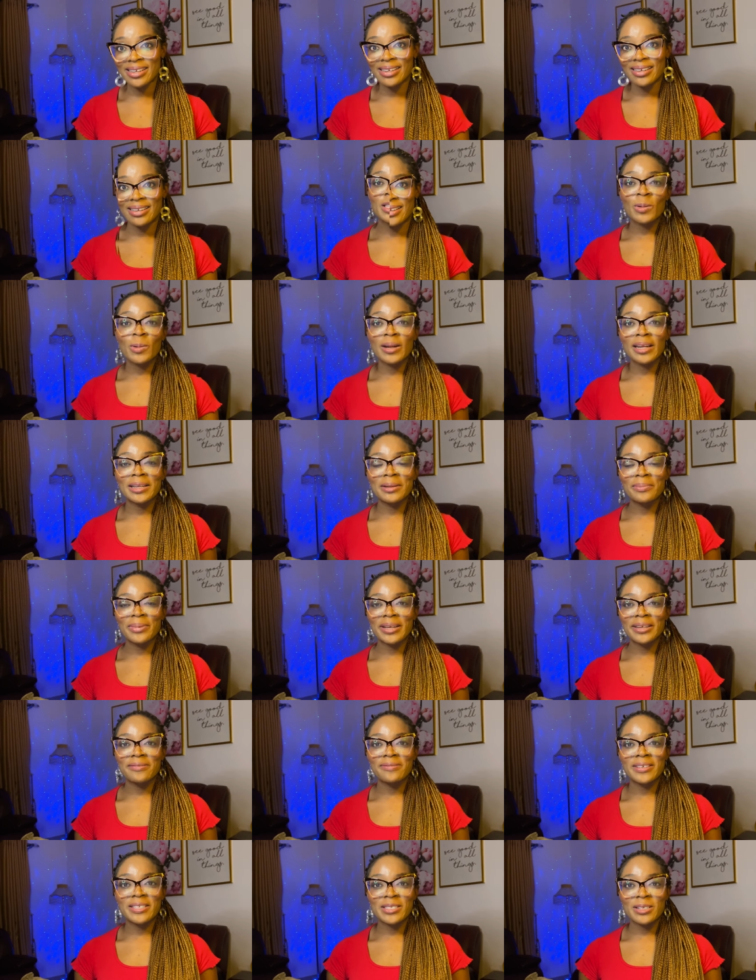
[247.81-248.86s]
So what are the
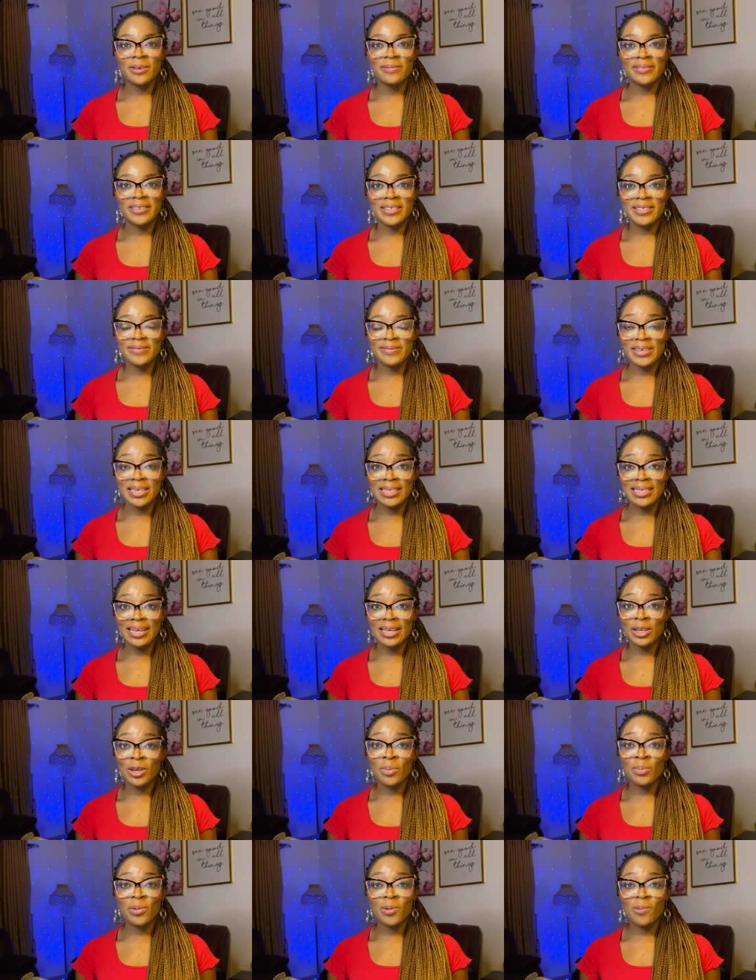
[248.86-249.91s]
benefits of this visa?
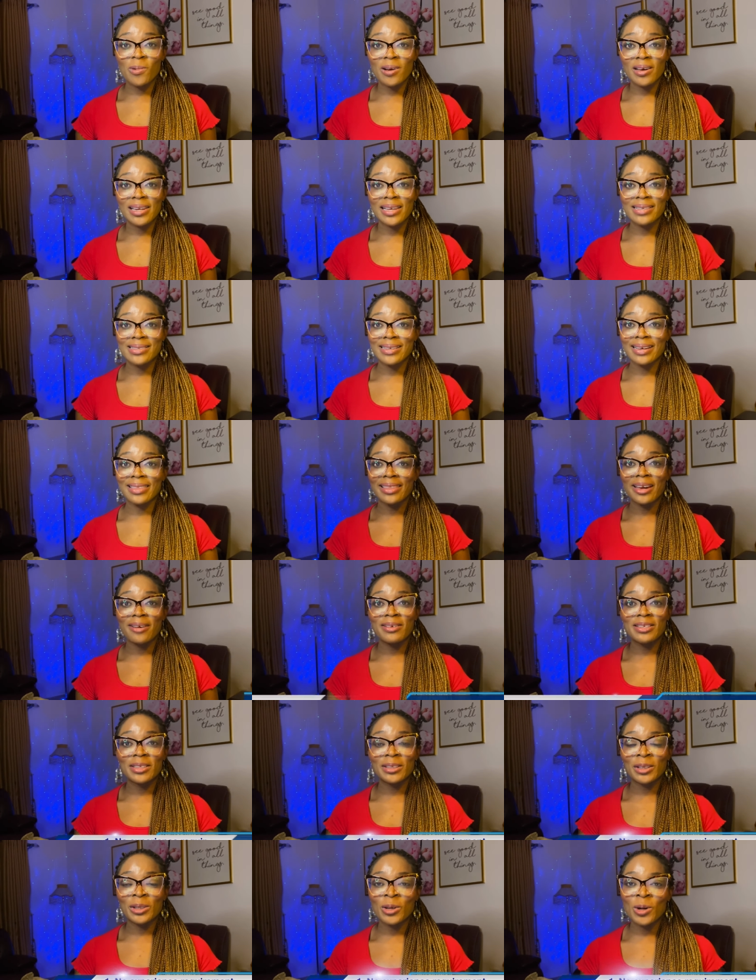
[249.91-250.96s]
Number one is that there is
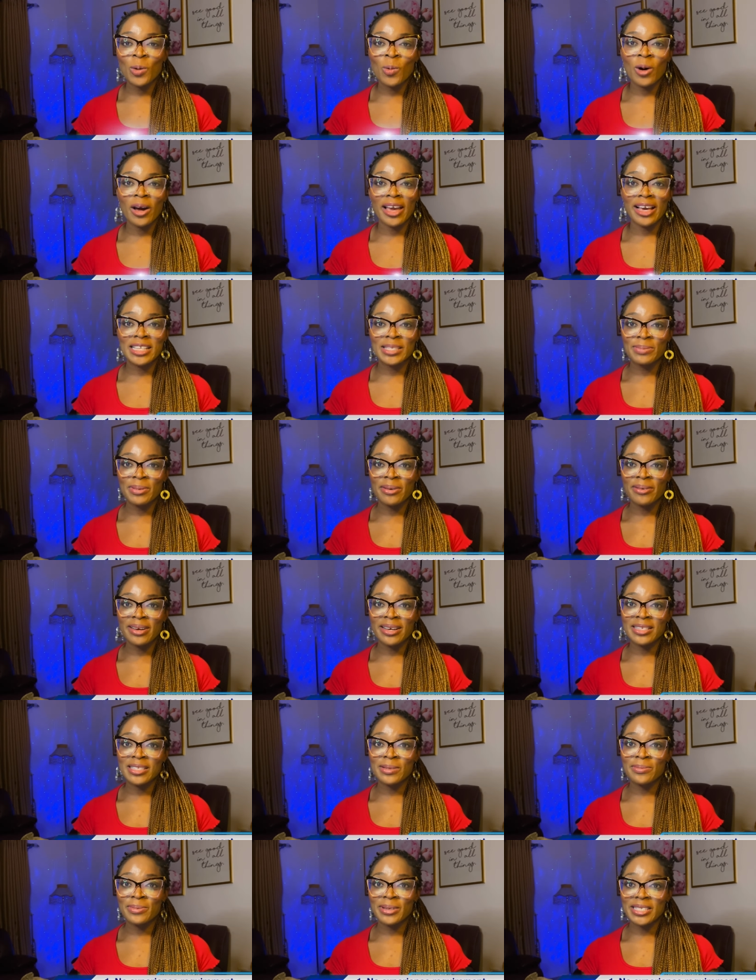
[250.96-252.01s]
no work
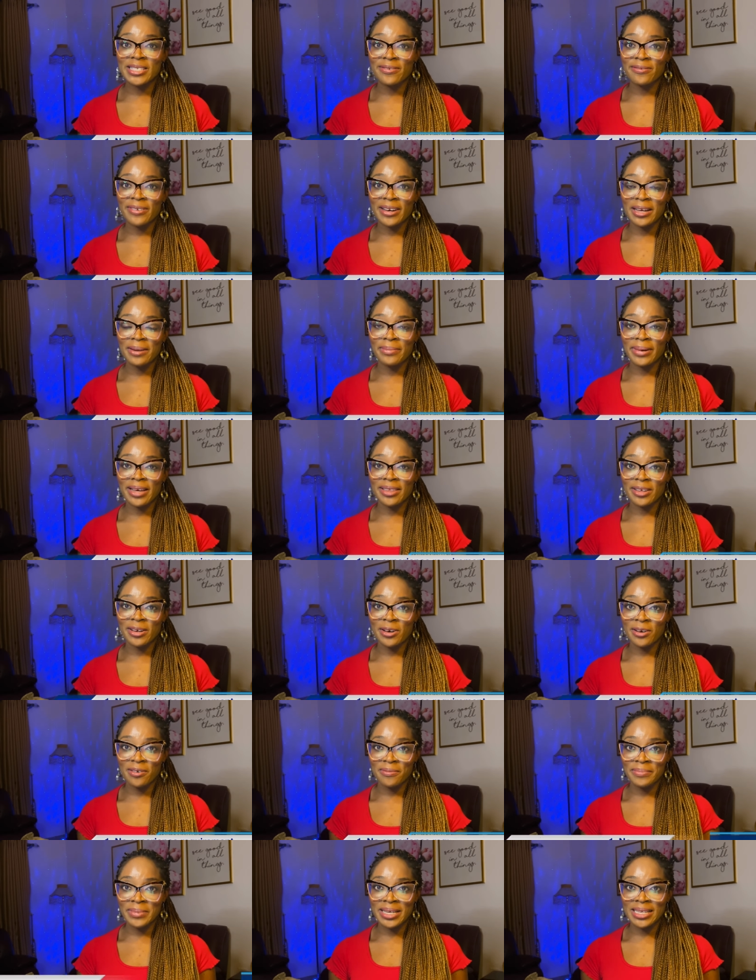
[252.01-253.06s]
experience specified by the
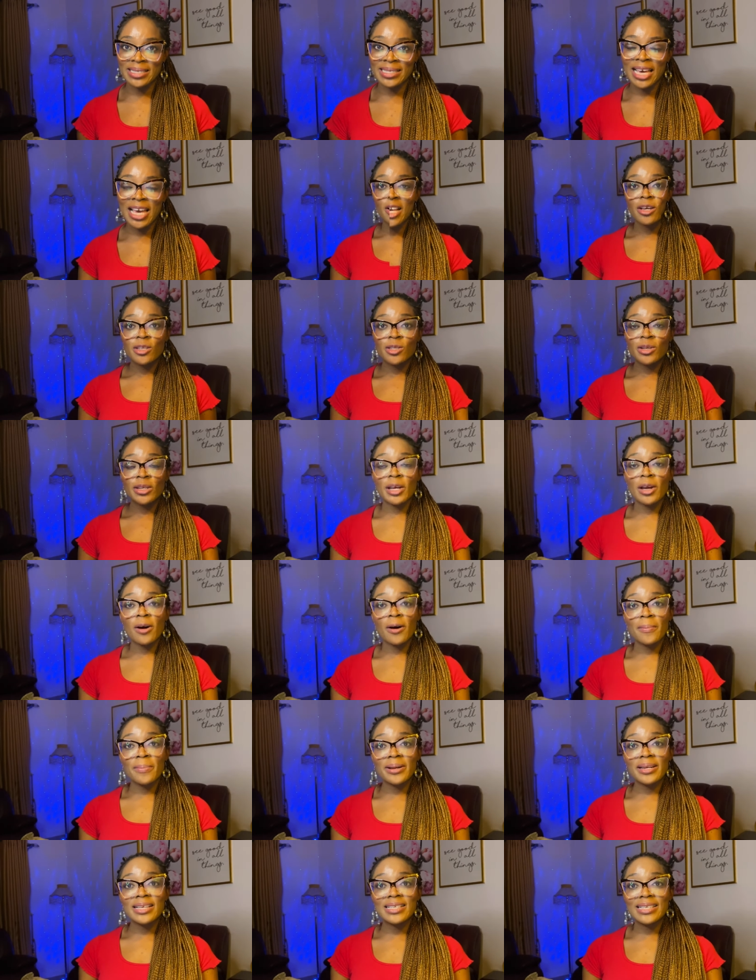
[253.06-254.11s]
government. So the
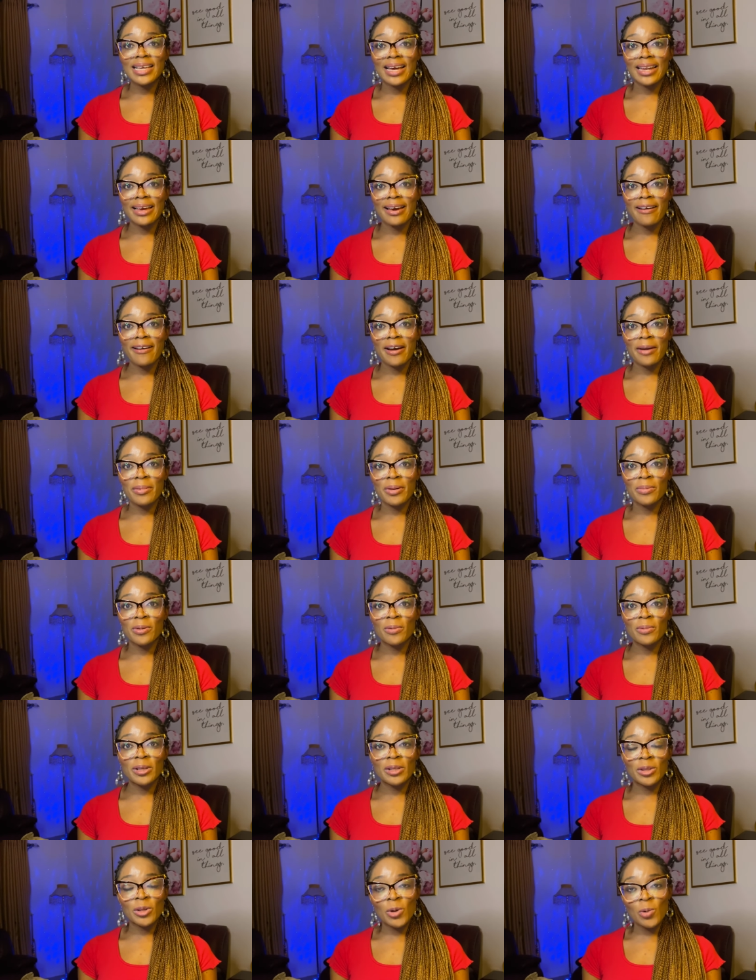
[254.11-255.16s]
companies can hire people
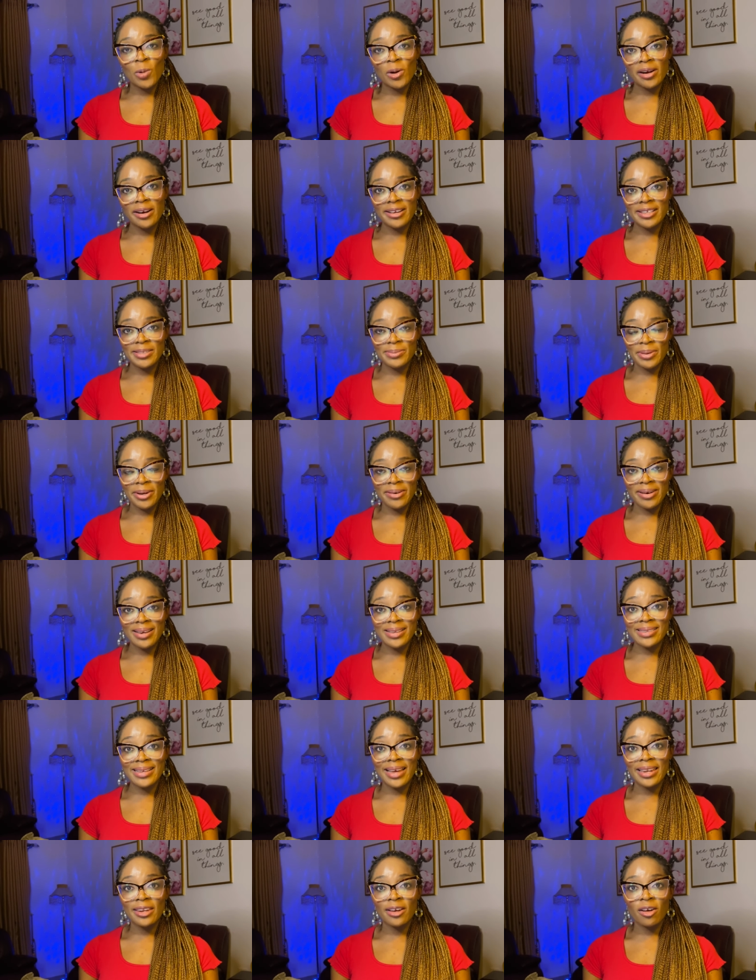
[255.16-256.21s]
with no work experience
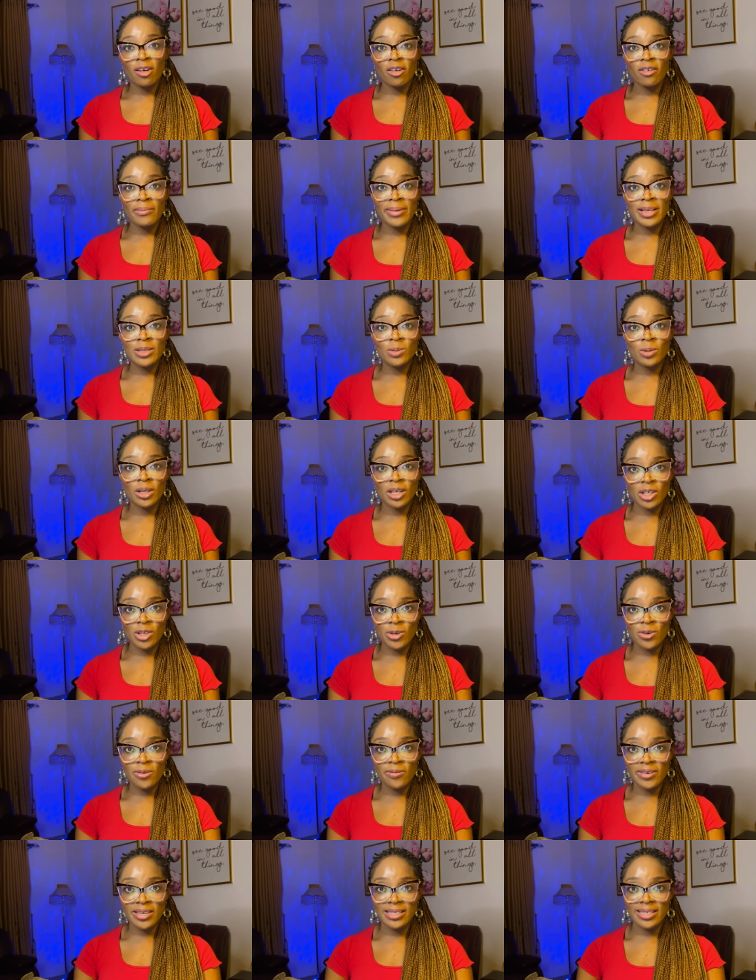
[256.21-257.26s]
and the government will
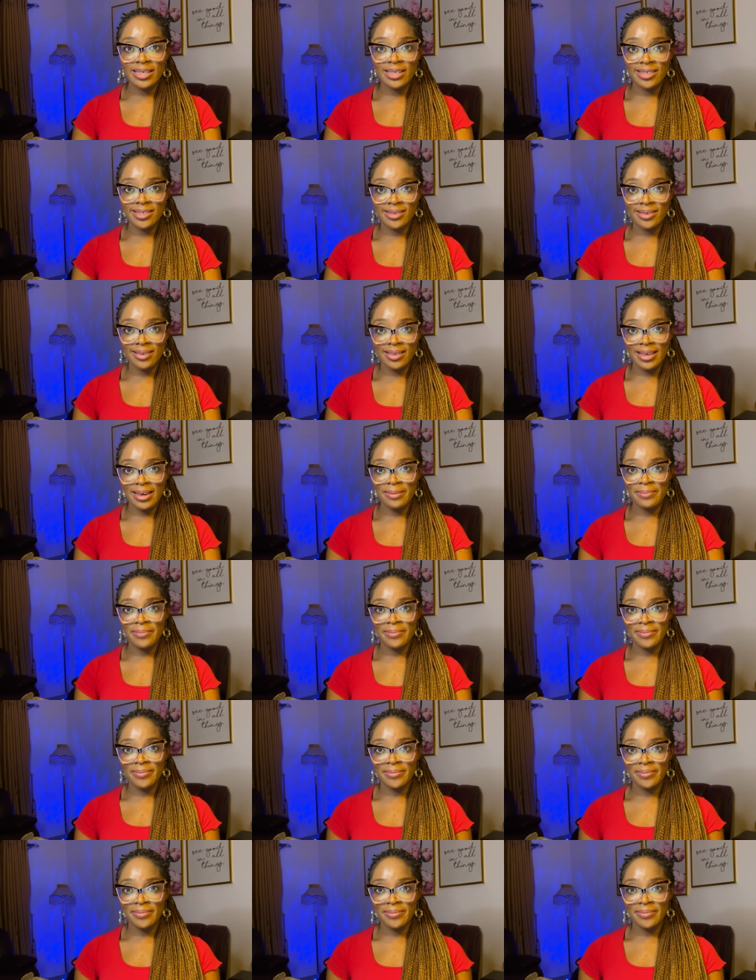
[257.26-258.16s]
issue visas to them.